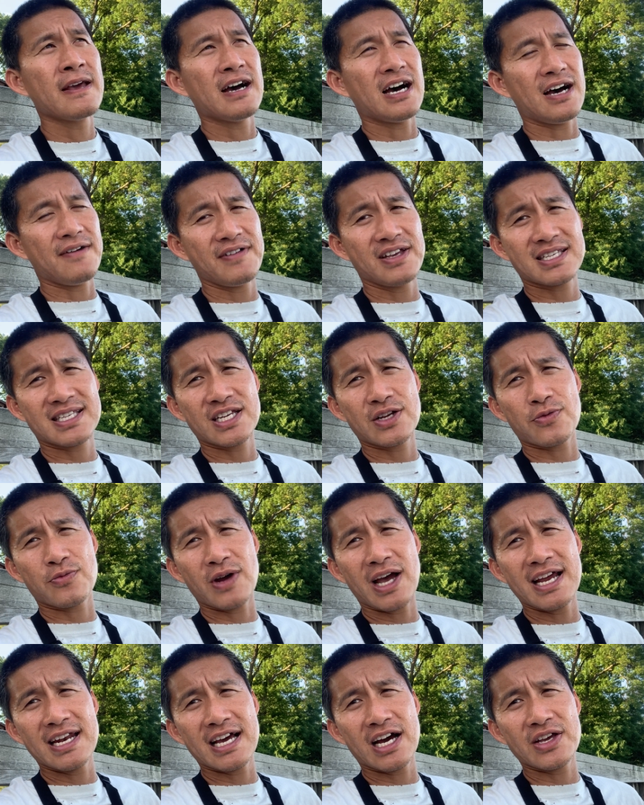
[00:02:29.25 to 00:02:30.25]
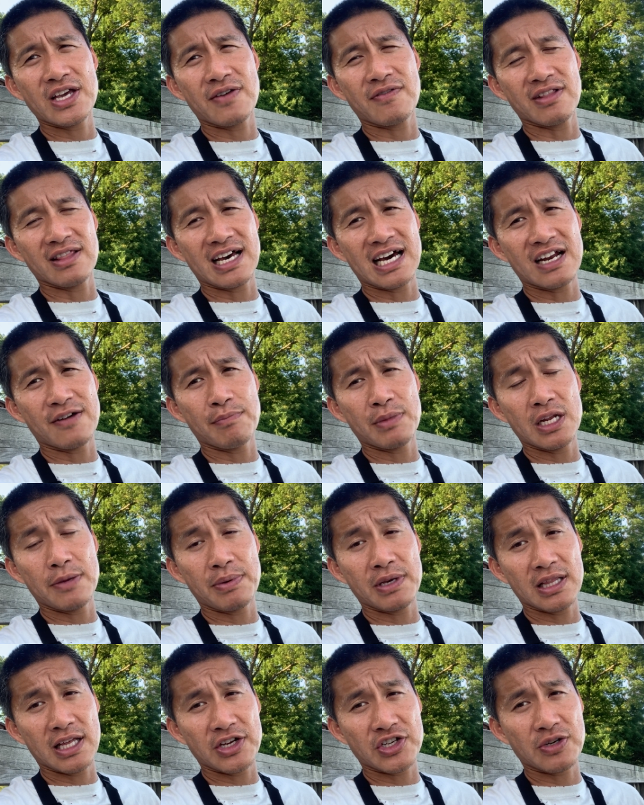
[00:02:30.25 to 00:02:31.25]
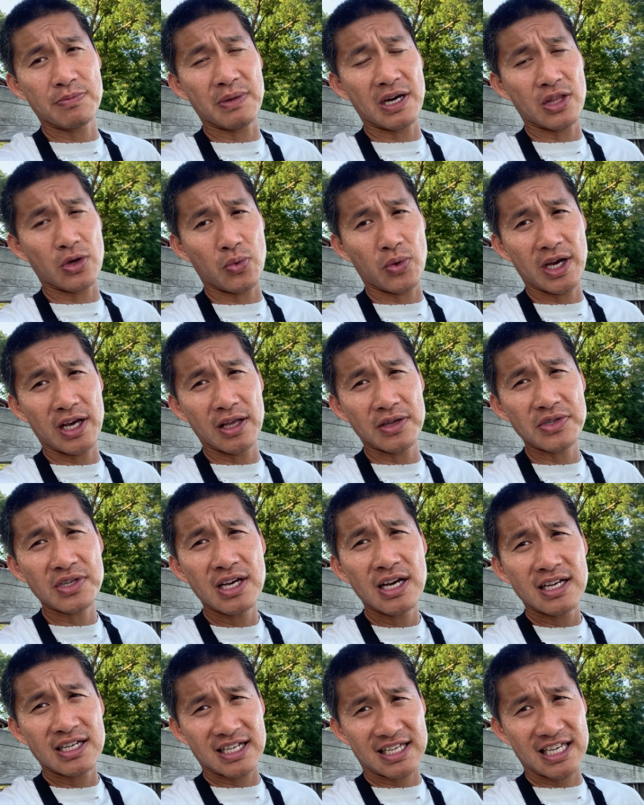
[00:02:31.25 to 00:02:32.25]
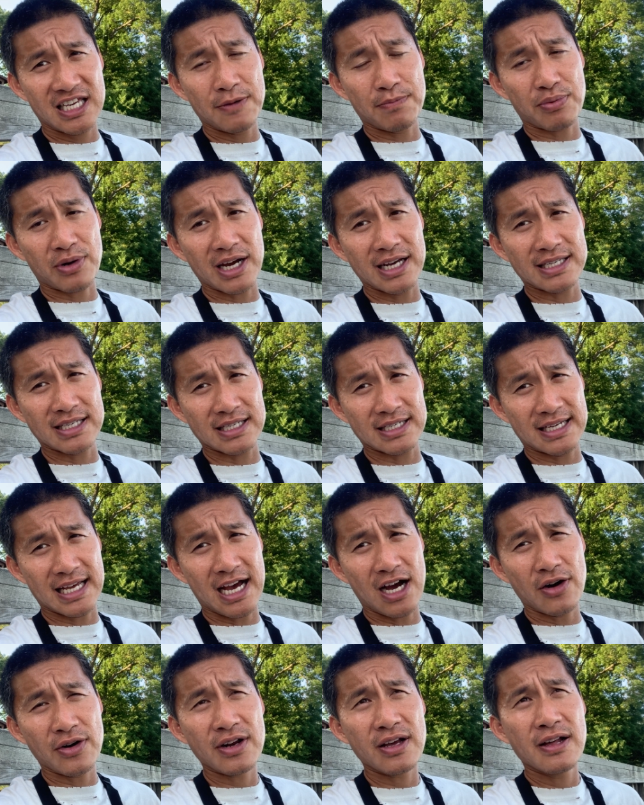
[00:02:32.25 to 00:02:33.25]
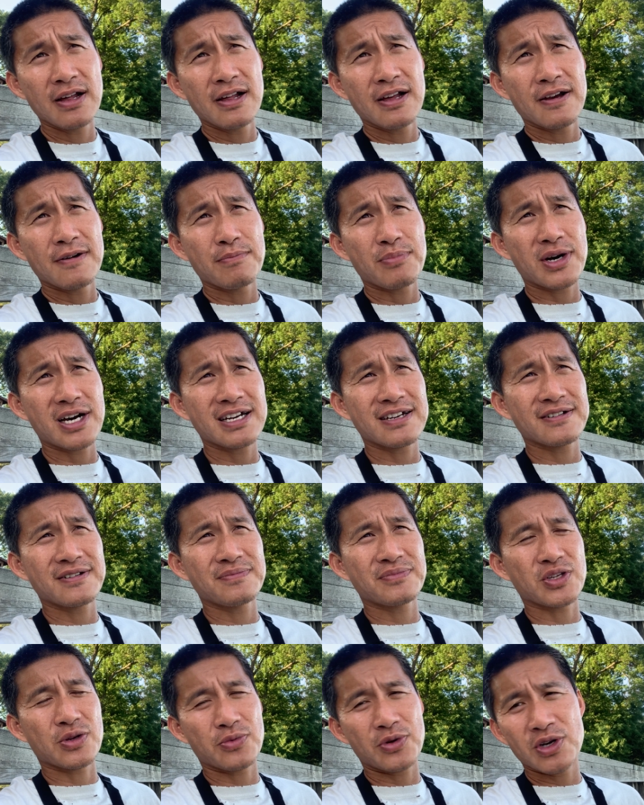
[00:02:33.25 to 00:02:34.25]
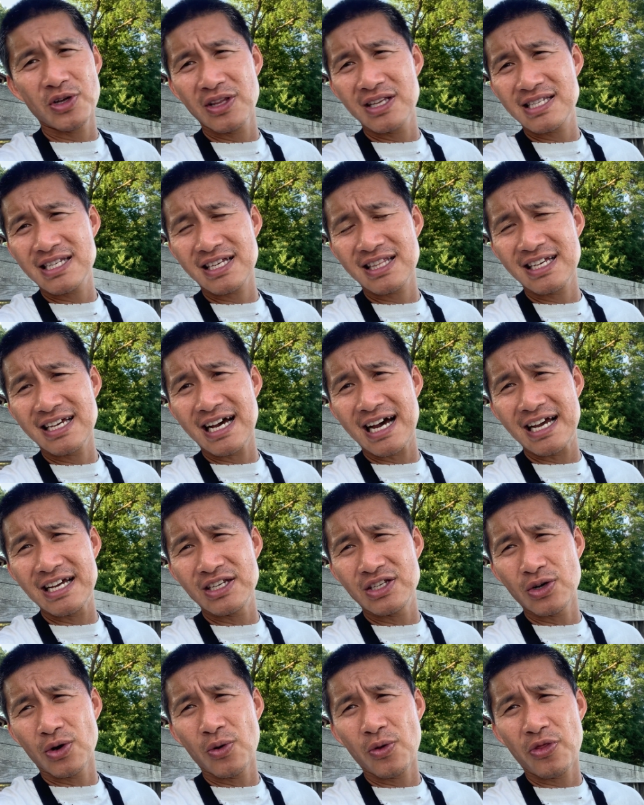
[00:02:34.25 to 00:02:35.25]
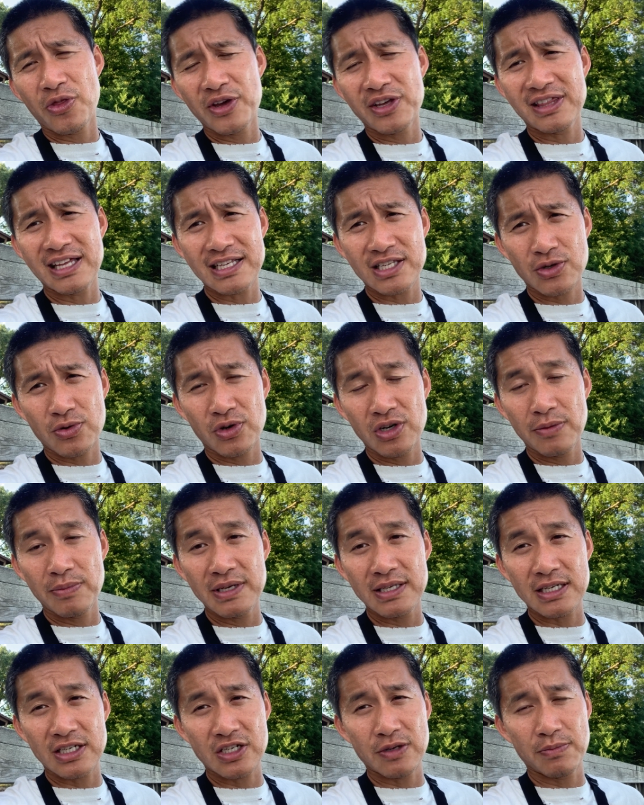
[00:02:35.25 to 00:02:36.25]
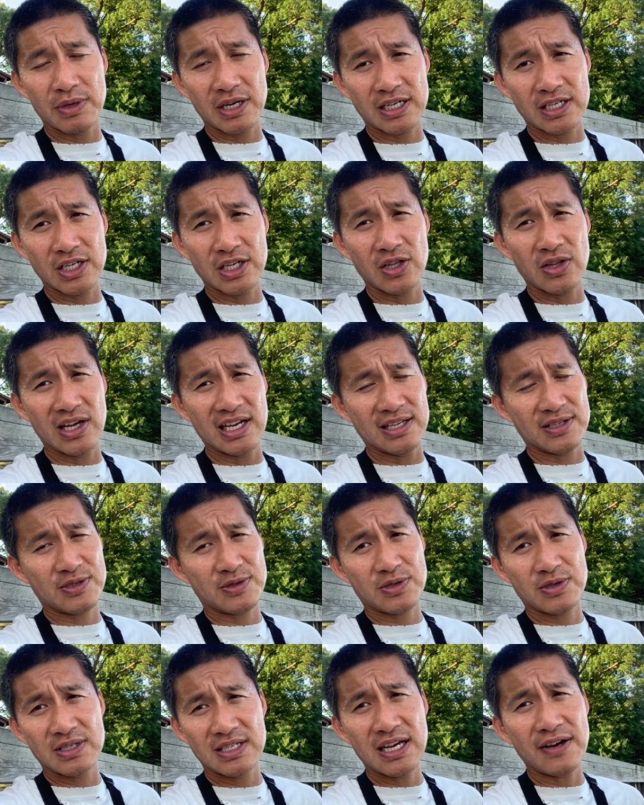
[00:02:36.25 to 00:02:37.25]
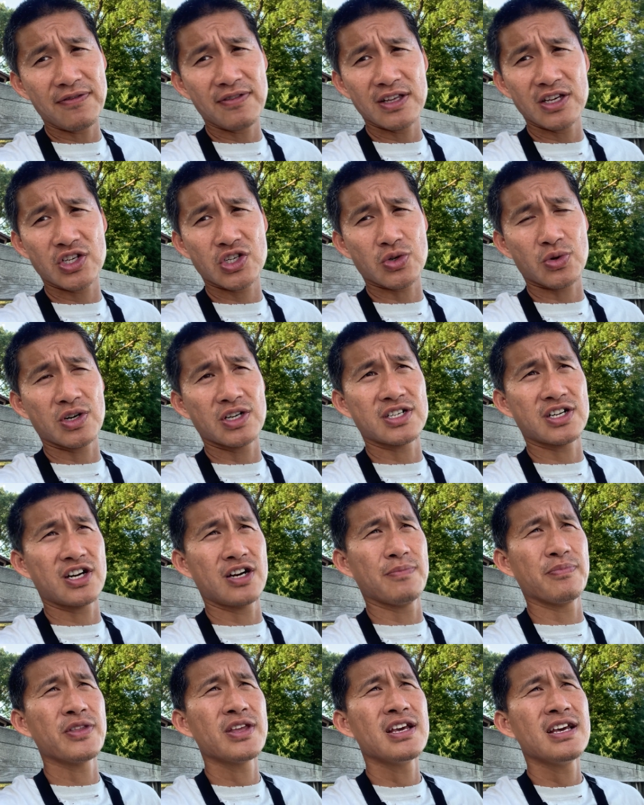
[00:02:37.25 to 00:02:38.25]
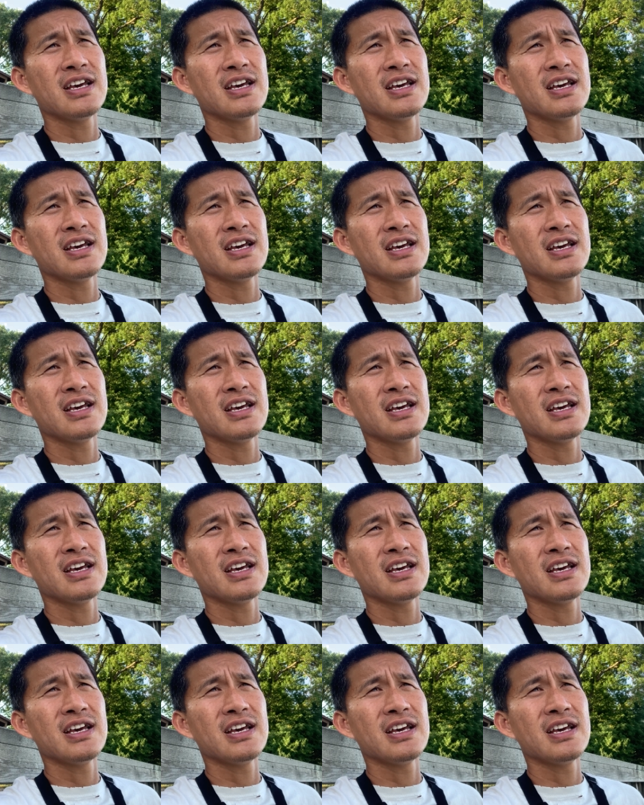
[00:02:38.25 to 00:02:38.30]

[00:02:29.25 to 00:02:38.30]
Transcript: Obviously, right now you have a lot of manipulation by the whales to keep prices down, but realistically, I don't think that's going to be such a big deal and it's definitely short term.